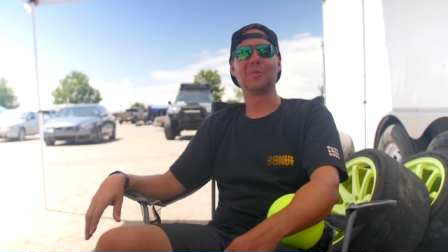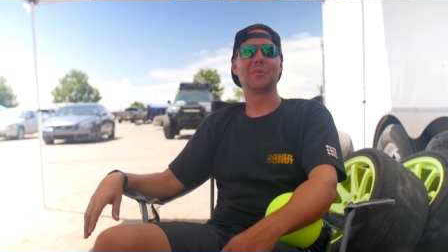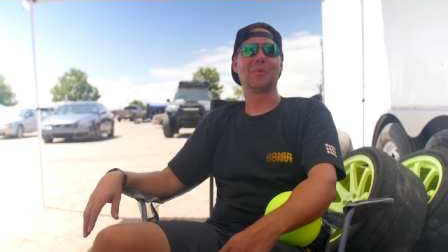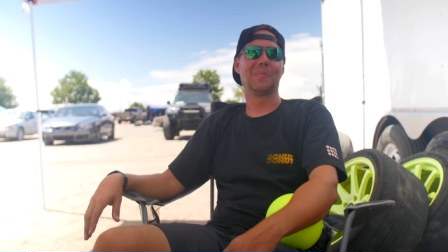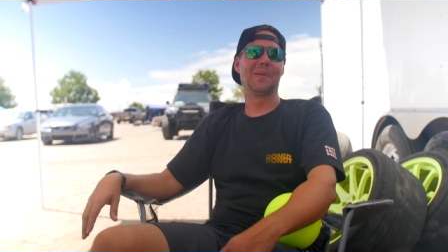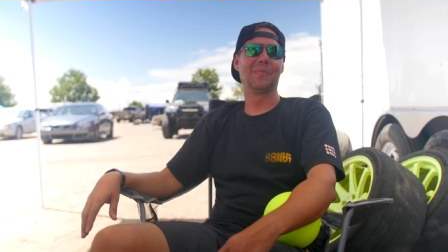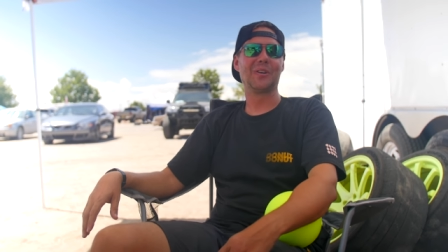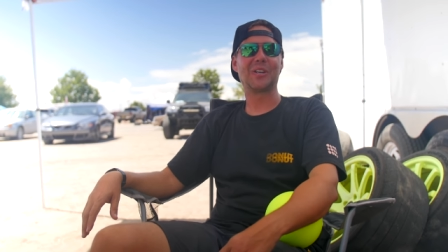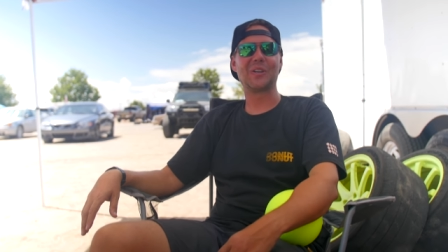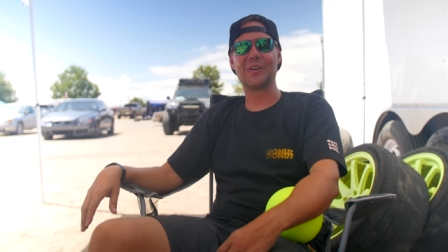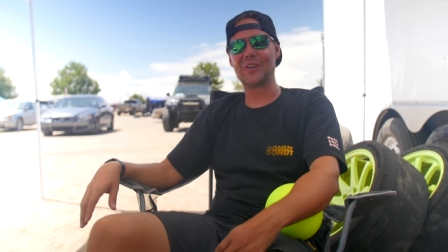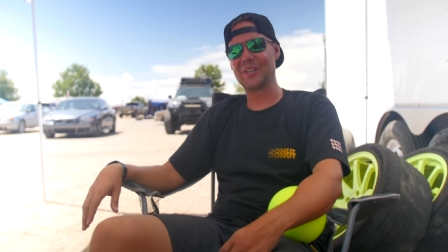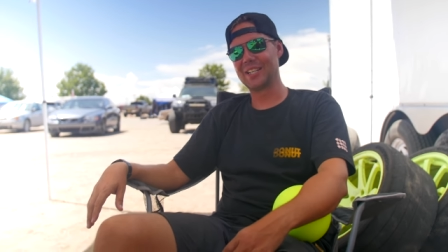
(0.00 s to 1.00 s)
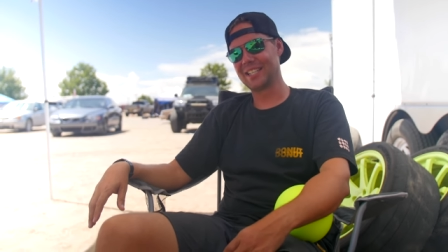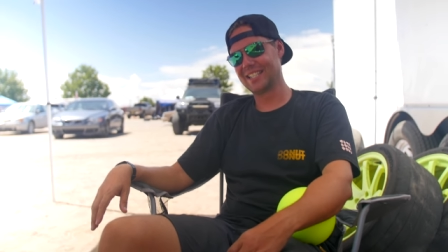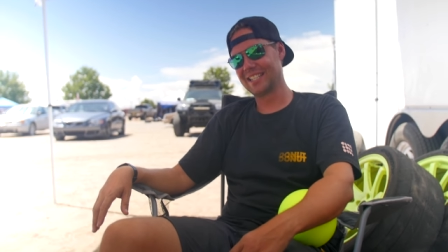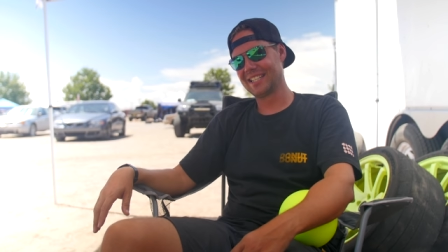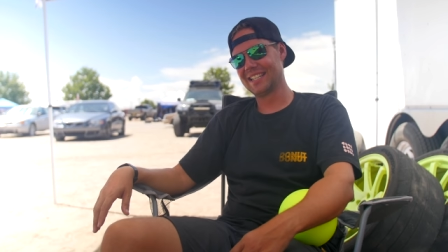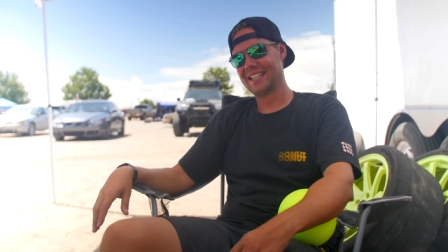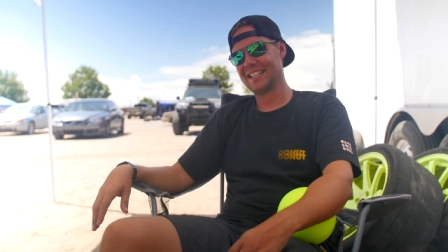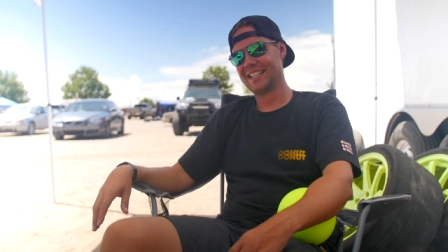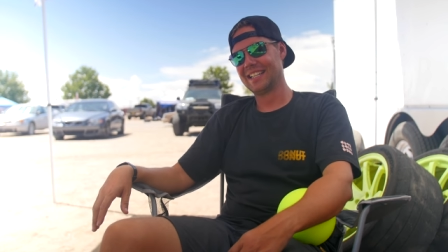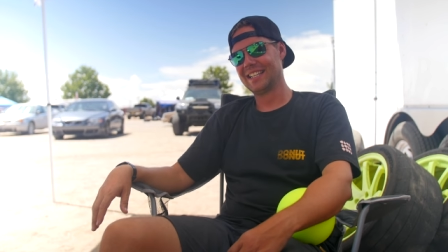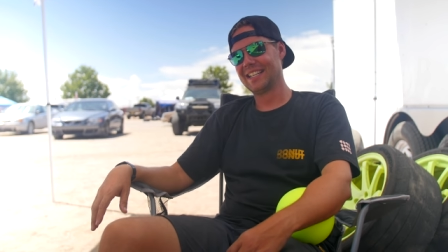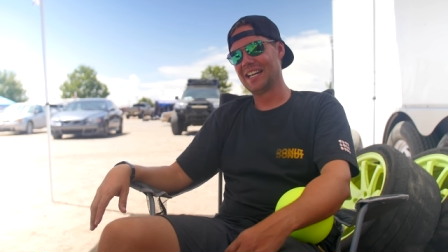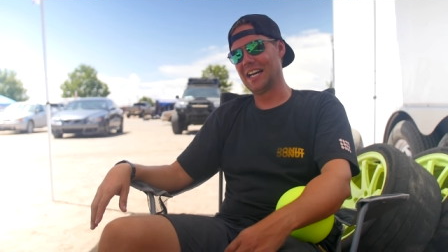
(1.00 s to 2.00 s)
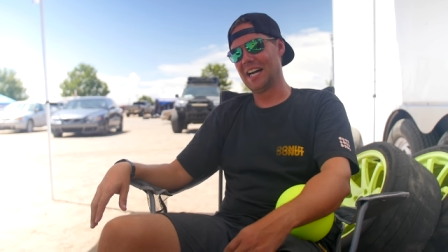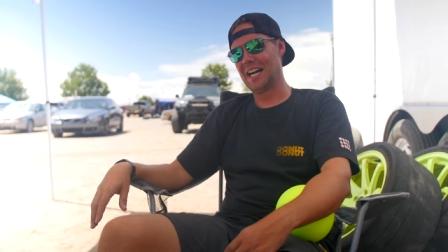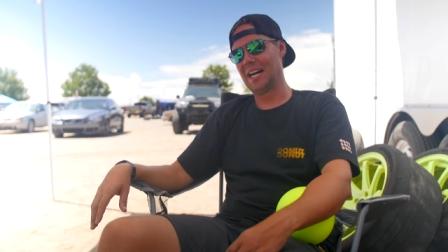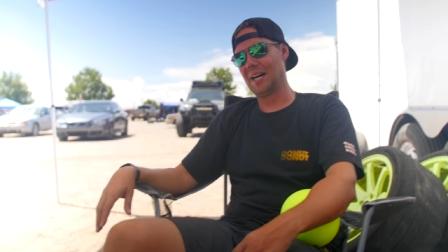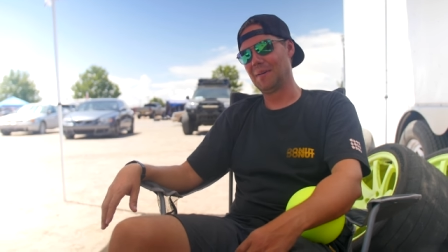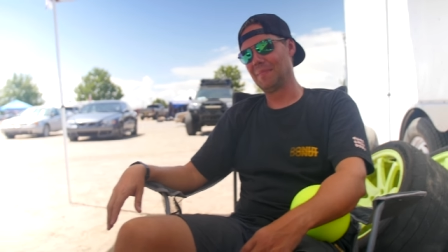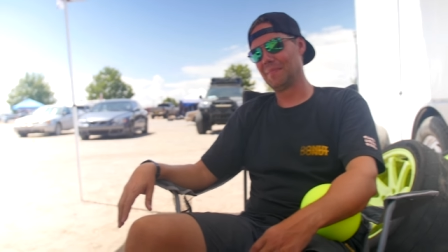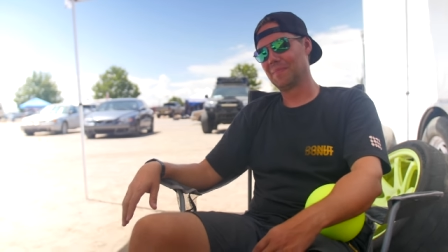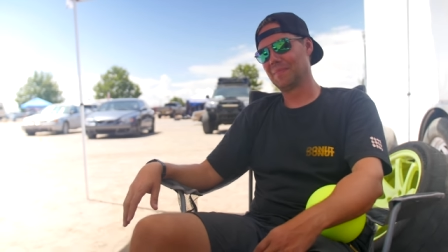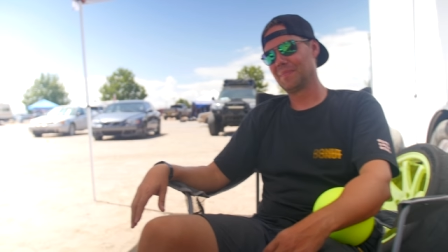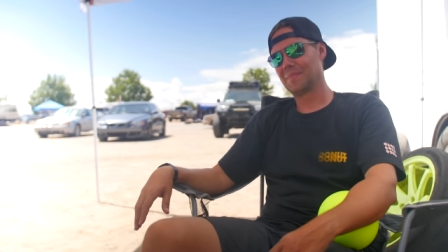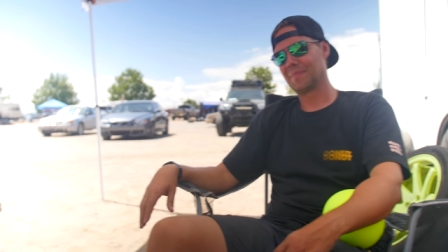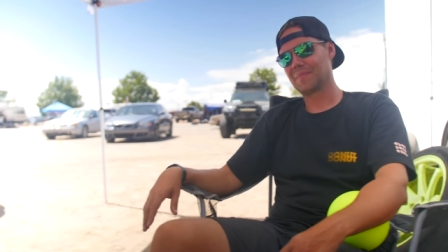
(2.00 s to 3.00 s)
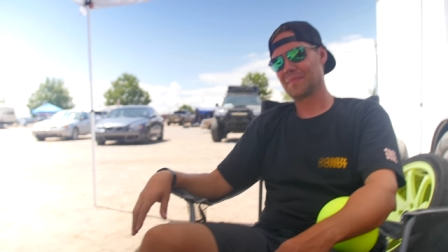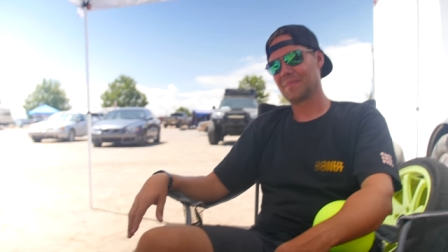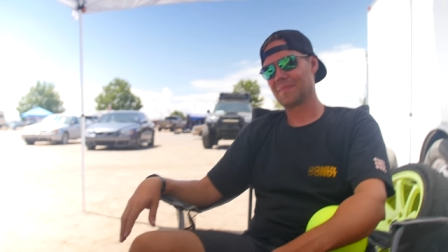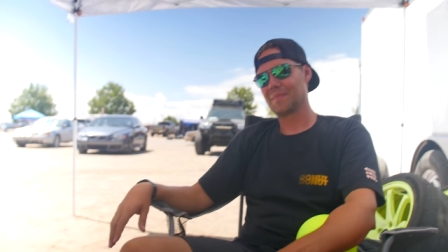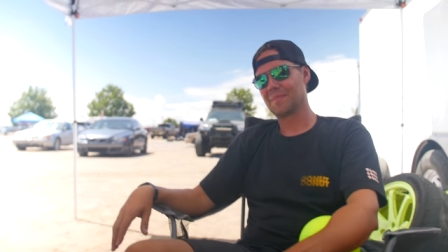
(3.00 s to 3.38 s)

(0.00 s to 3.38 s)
with your memory card. Um, side stories of that.